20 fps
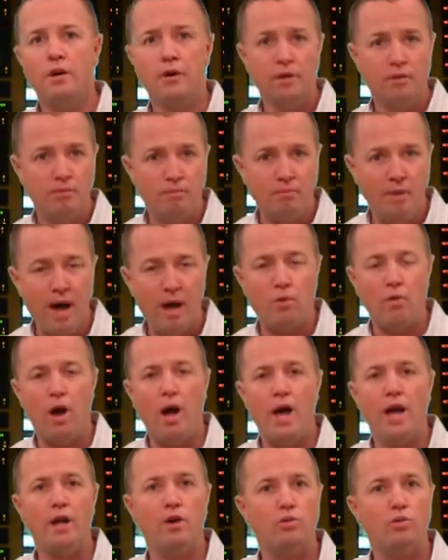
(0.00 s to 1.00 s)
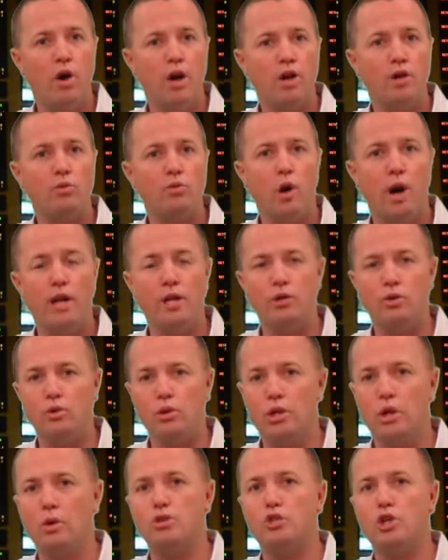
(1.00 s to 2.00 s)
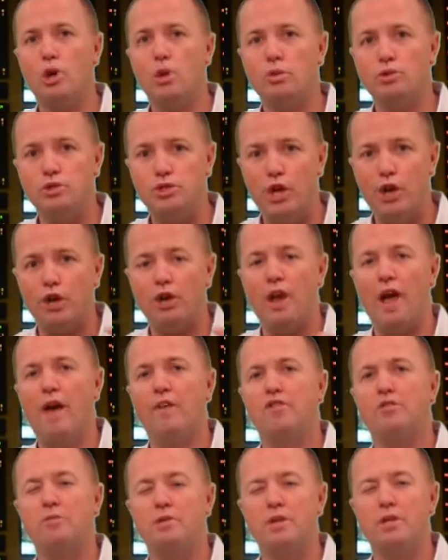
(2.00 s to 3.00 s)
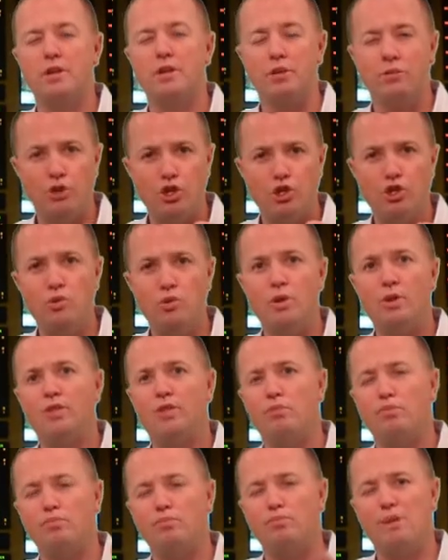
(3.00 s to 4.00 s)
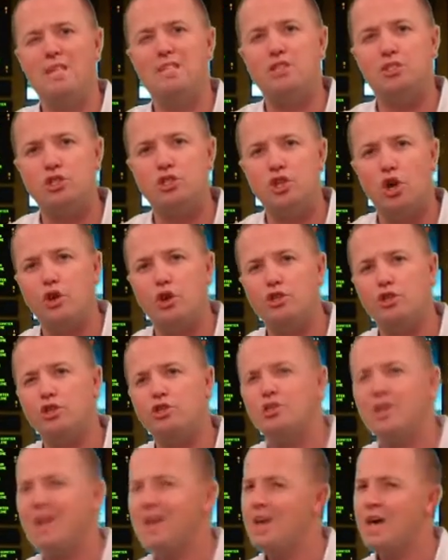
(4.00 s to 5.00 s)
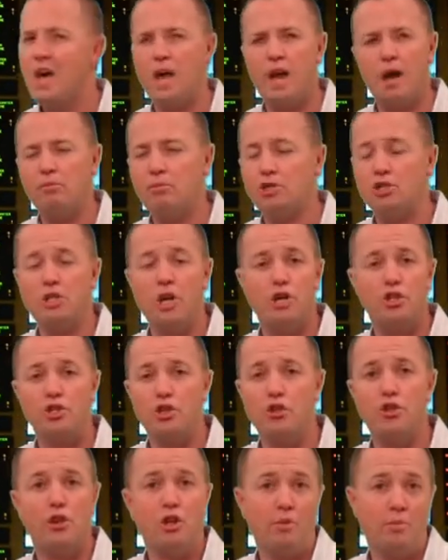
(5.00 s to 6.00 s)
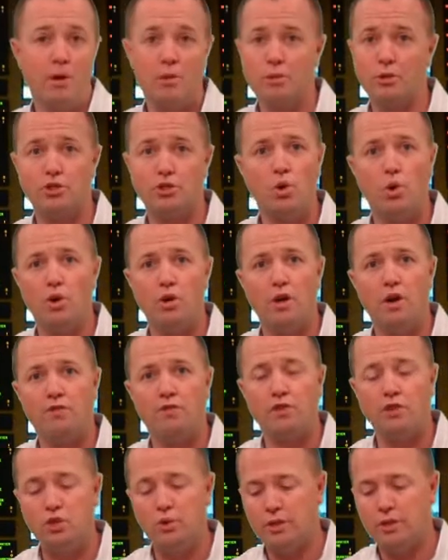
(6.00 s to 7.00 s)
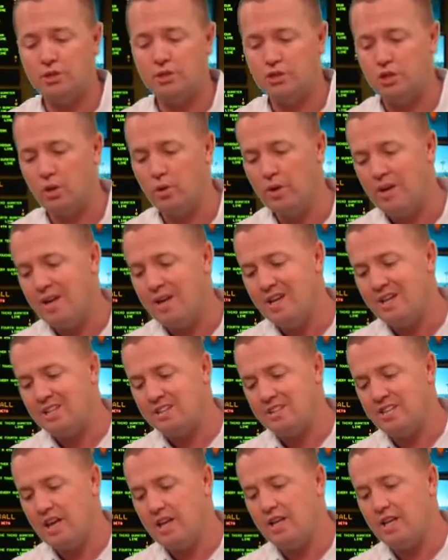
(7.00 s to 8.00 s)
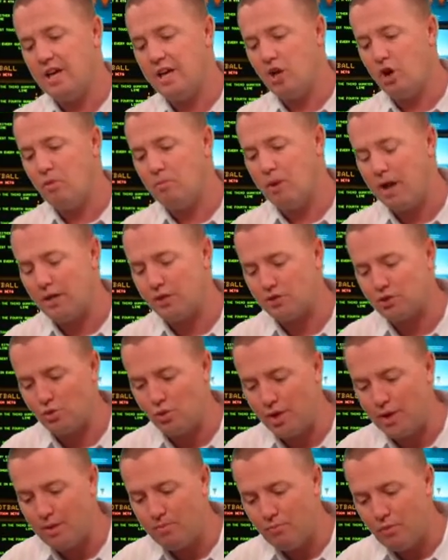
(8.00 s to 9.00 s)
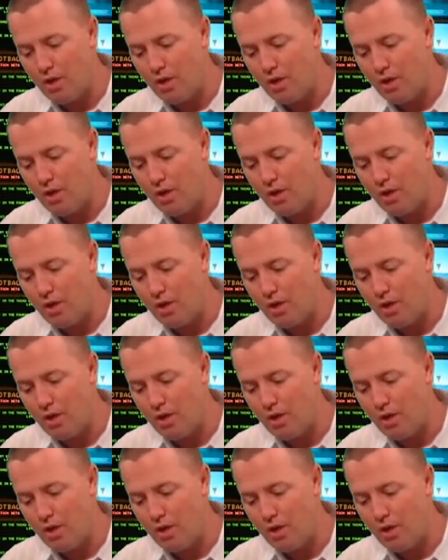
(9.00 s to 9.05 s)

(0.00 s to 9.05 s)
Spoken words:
Matt Ryan, Roddy White, Julio Jones, they're going to have to be the unit that beats the Chargers, and I'm just not sure they're going to be able to score enough to do it. So San Diego -3.